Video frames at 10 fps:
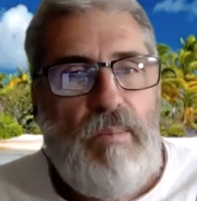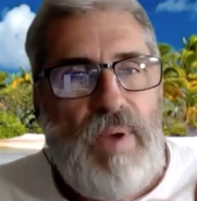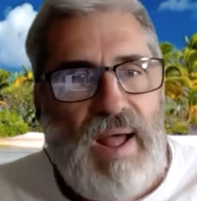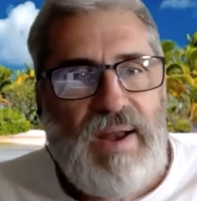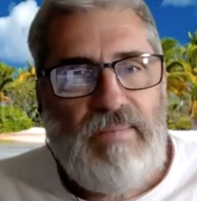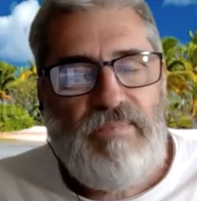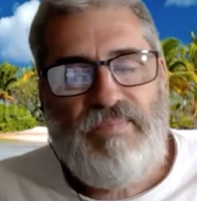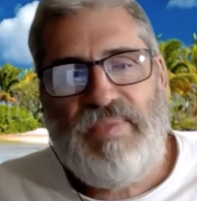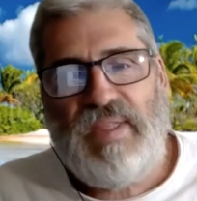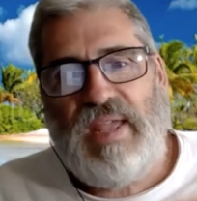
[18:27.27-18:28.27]
But
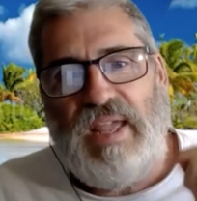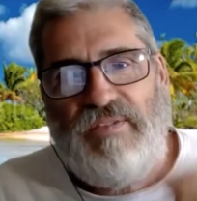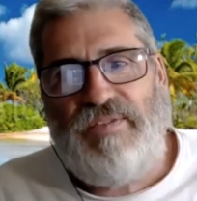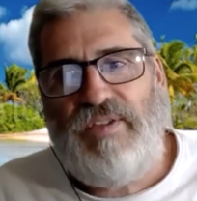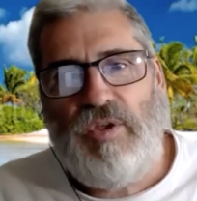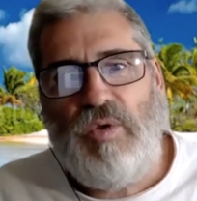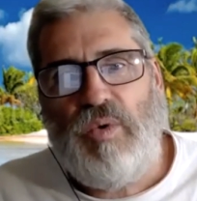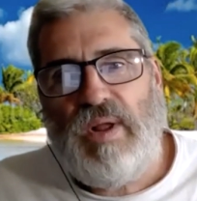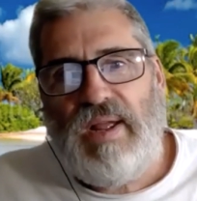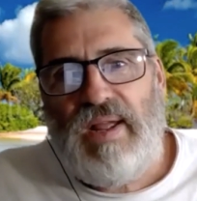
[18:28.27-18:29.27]
if
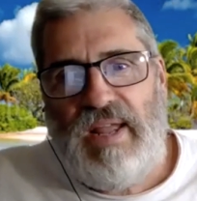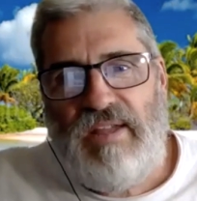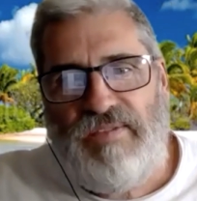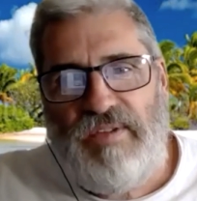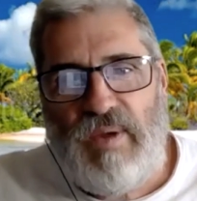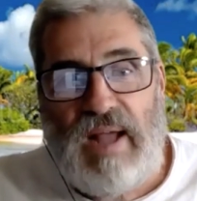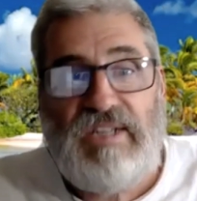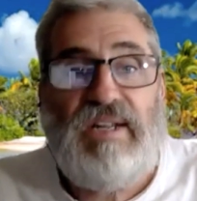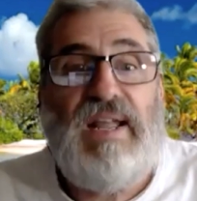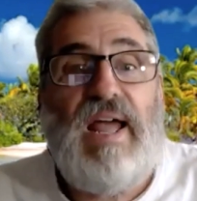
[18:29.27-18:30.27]
you
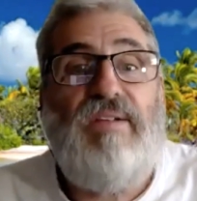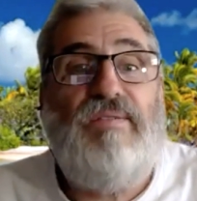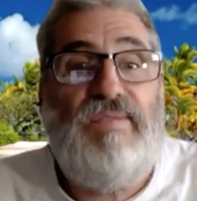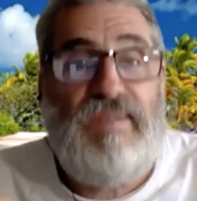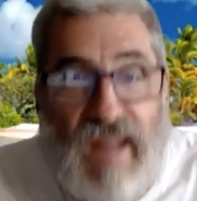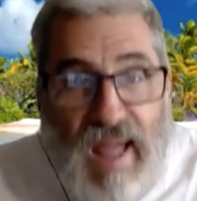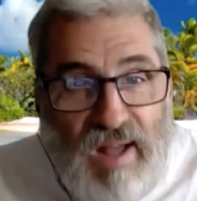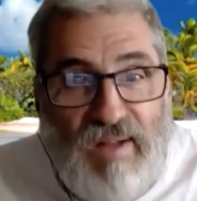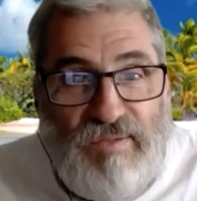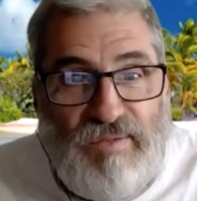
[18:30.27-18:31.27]
actually out of
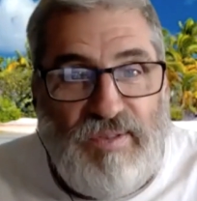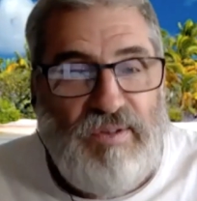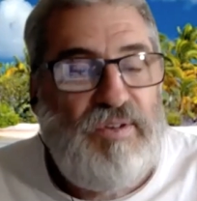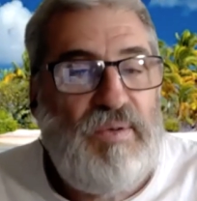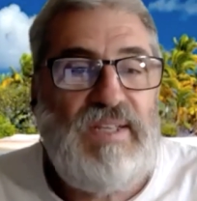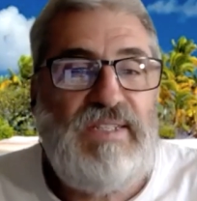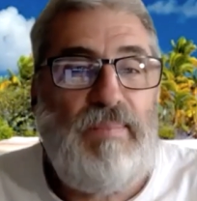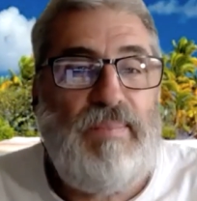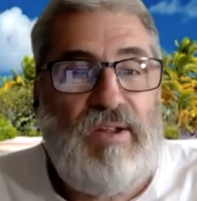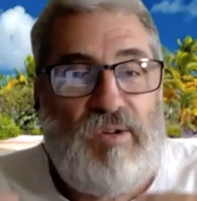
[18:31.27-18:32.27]
love, you're doing
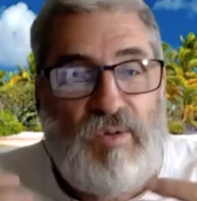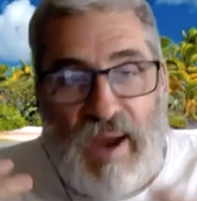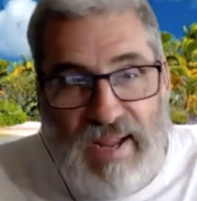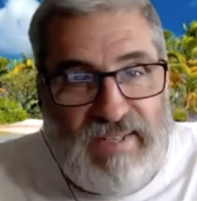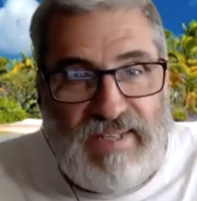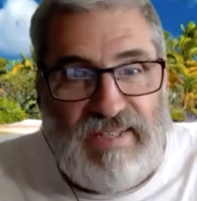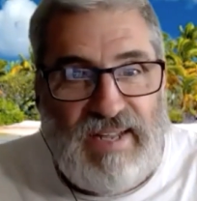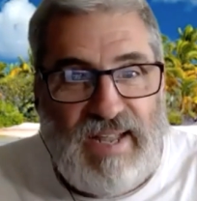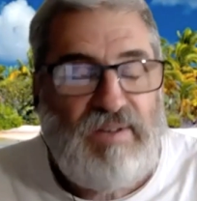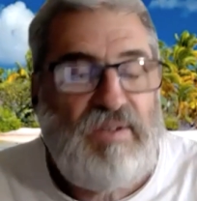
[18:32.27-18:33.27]
something crazy to
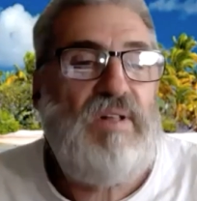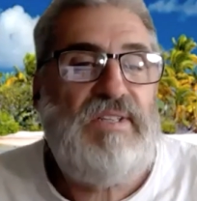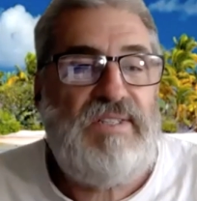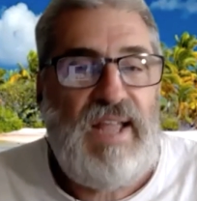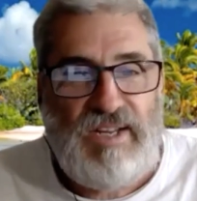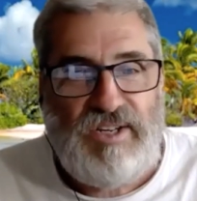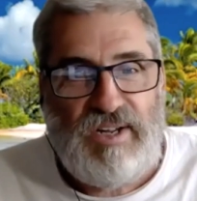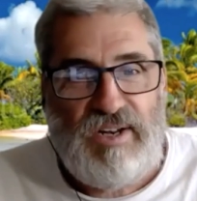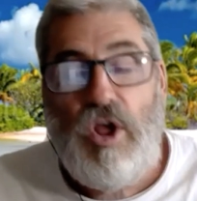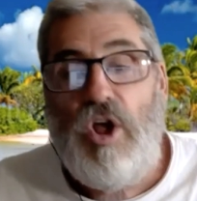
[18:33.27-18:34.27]
get God's
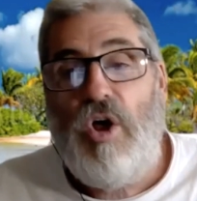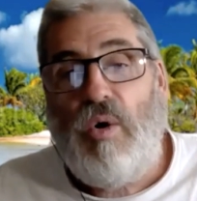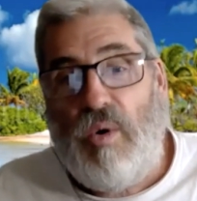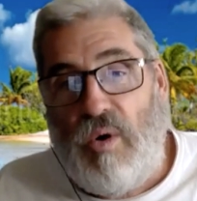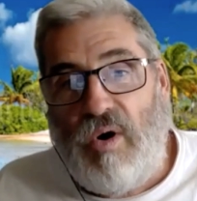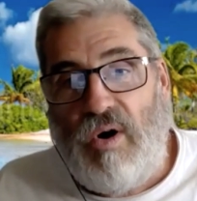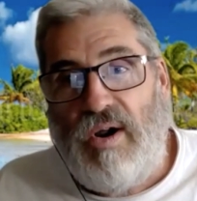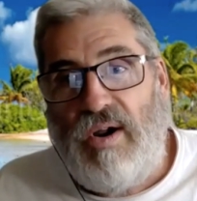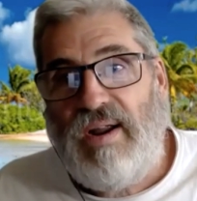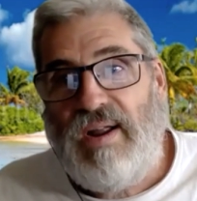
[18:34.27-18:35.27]
attention,
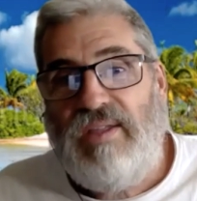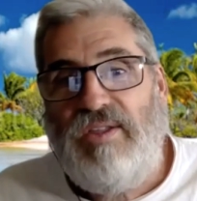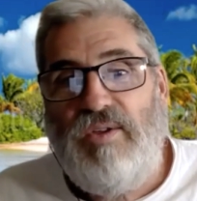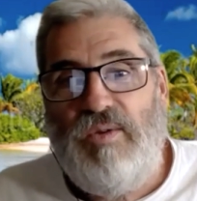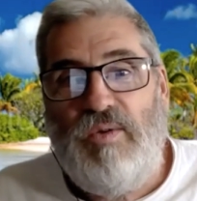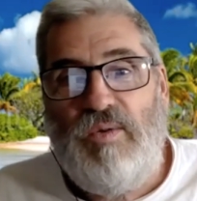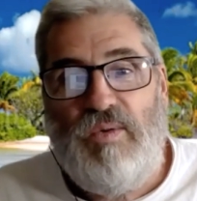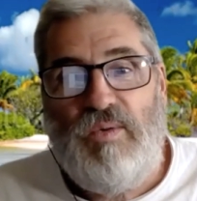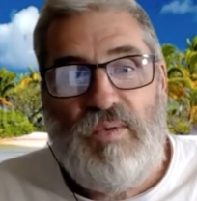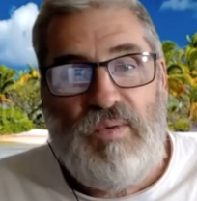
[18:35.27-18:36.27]
or
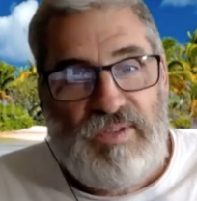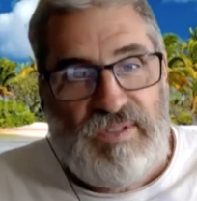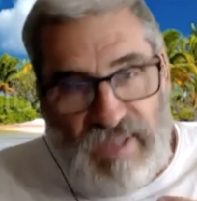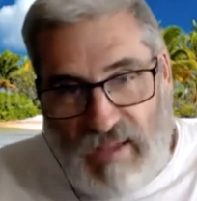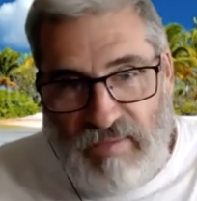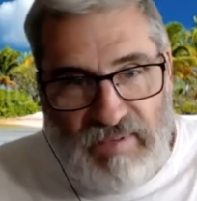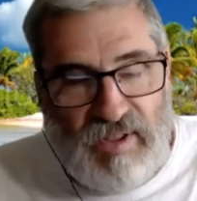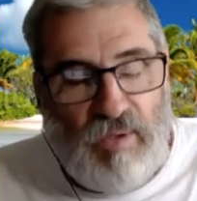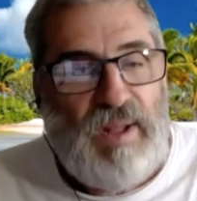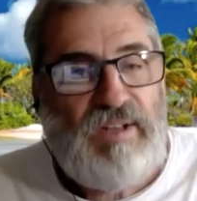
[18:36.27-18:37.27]
you love him
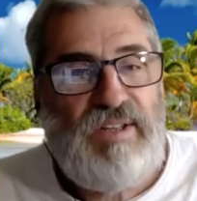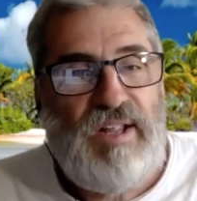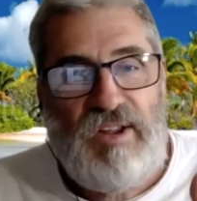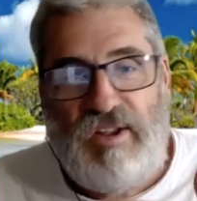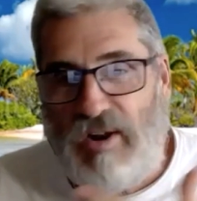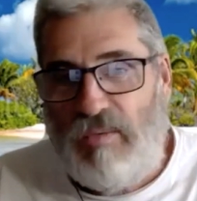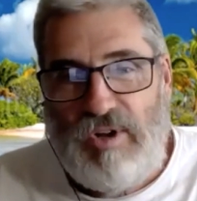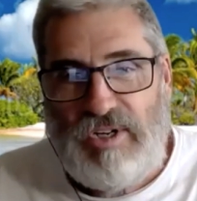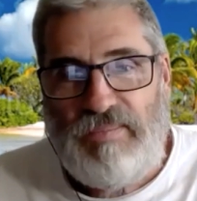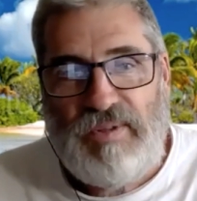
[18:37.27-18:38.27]
so much that you're going to
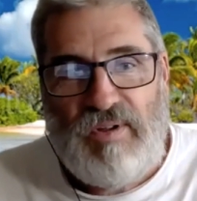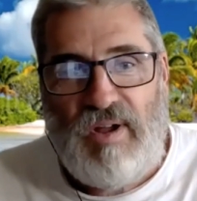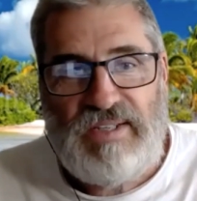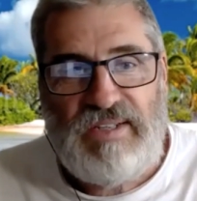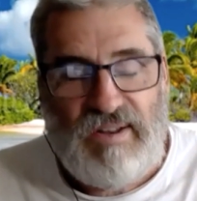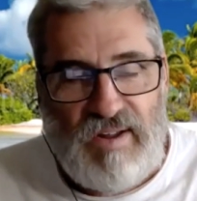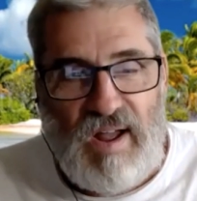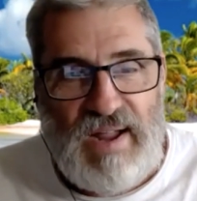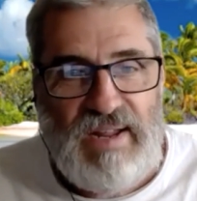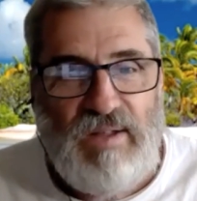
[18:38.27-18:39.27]
worship the Goddess
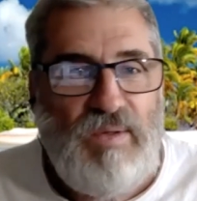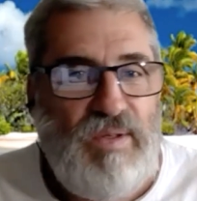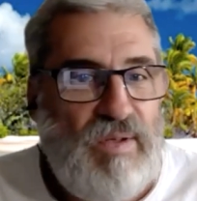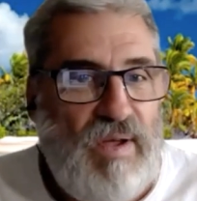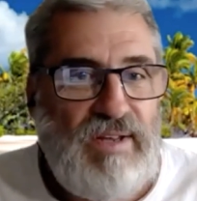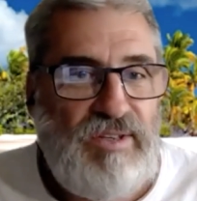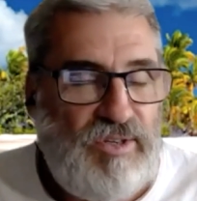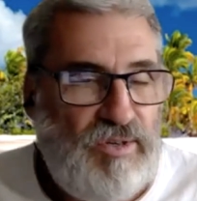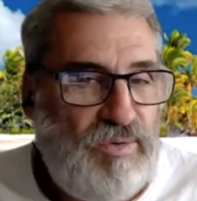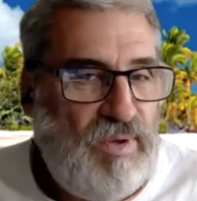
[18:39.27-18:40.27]
Katyayani, or you're going
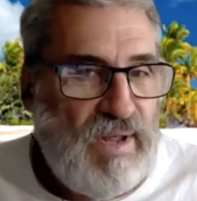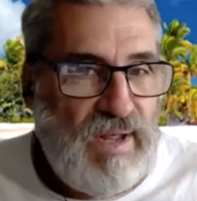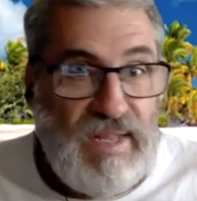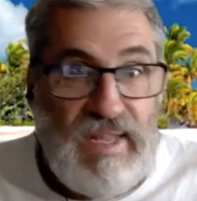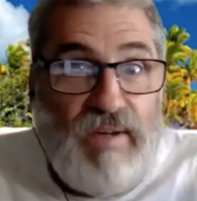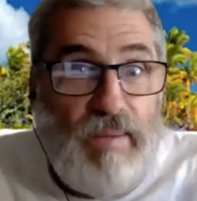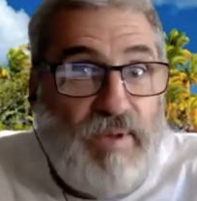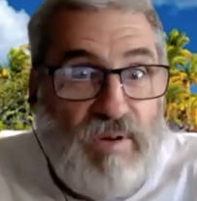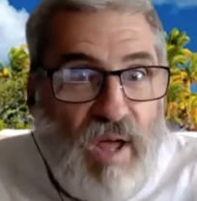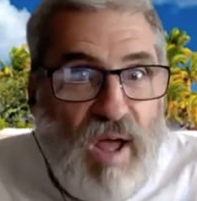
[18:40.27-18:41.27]
to give up
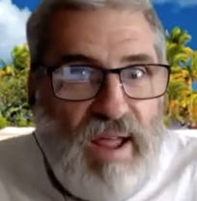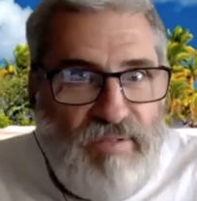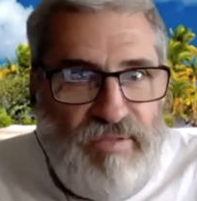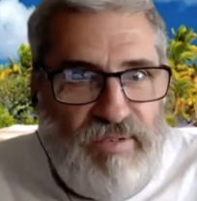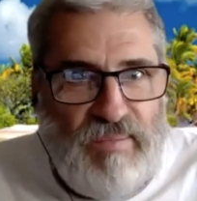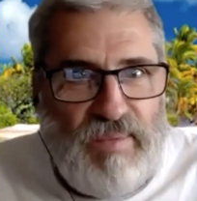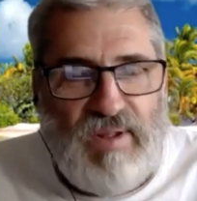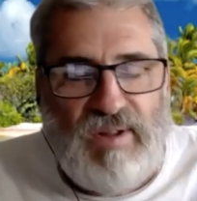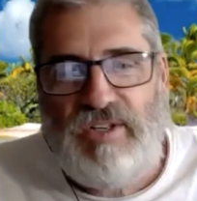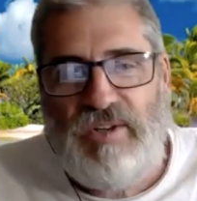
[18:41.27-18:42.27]
your life
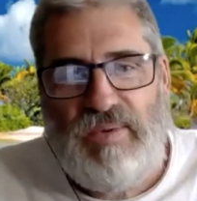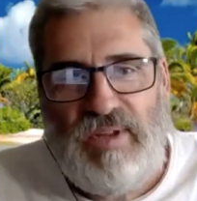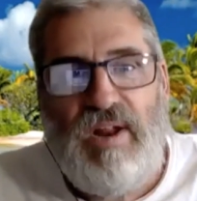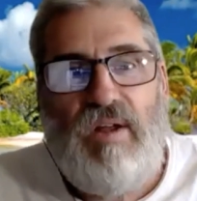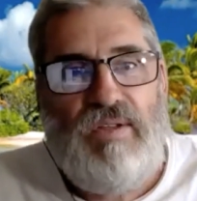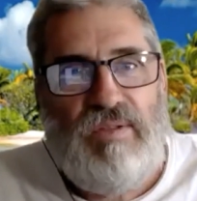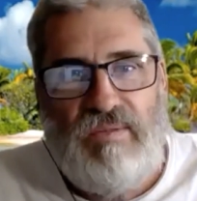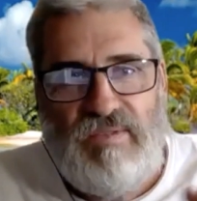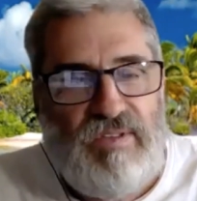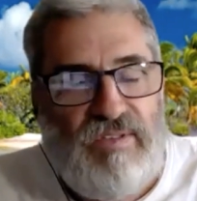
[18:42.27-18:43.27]
because to
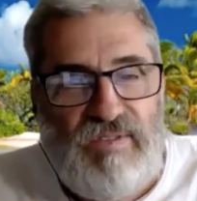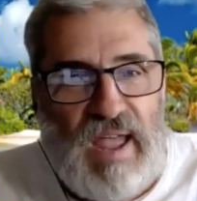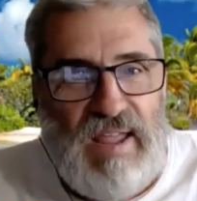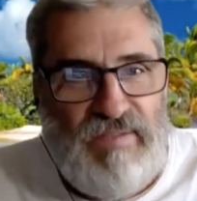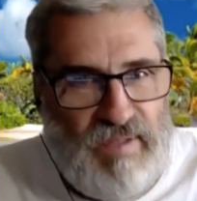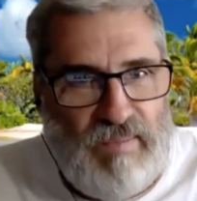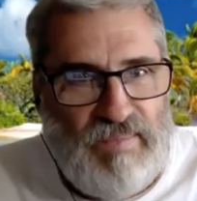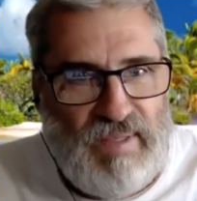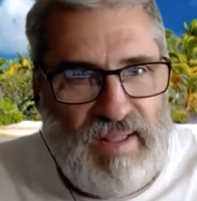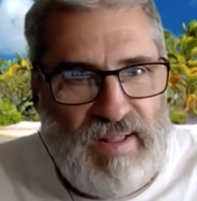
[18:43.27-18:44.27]
save
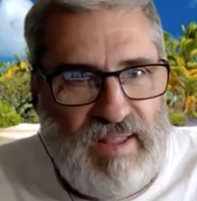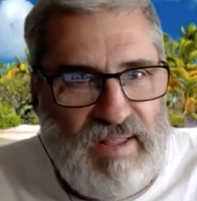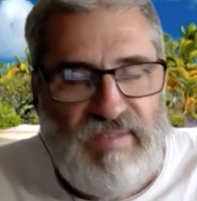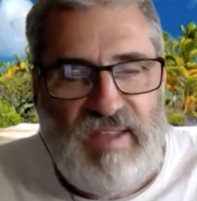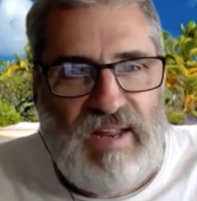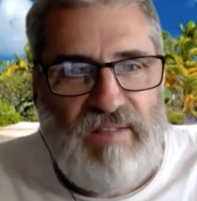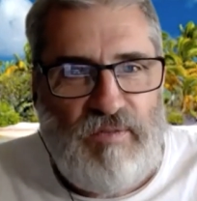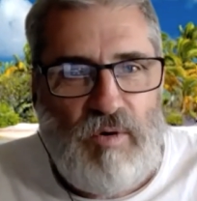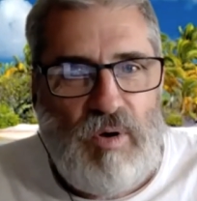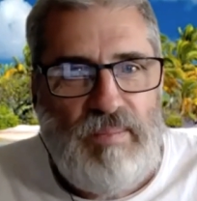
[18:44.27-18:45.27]
him in his deity
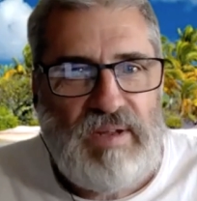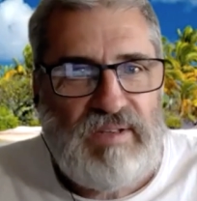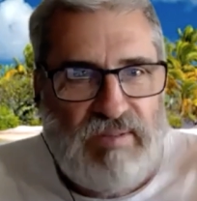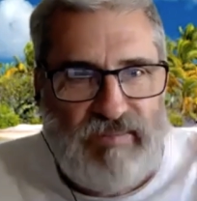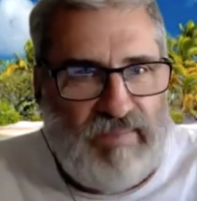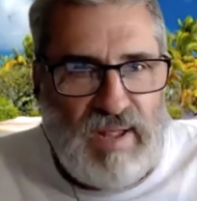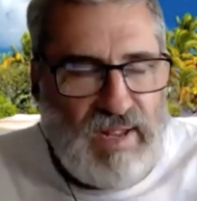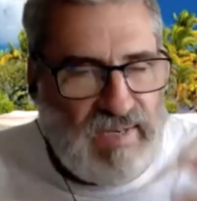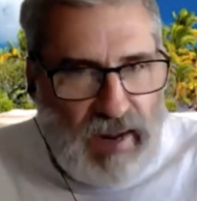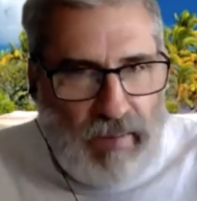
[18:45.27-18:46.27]
form because the
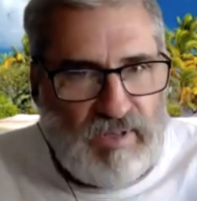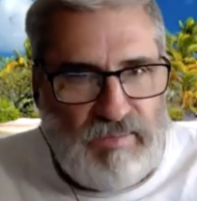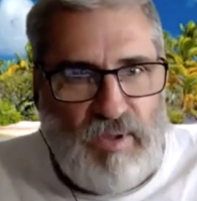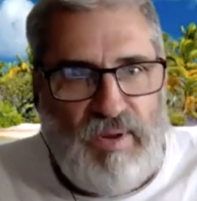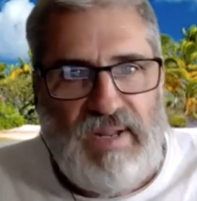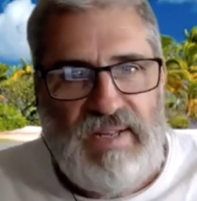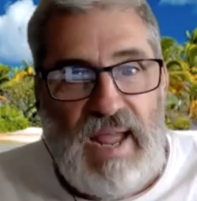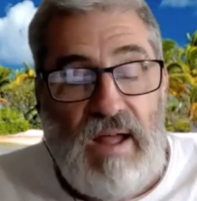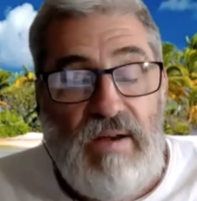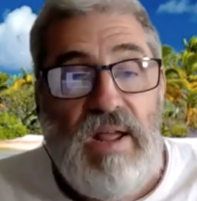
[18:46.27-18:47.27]
temple's burning
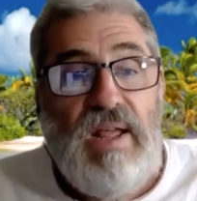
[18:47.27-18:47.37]
down.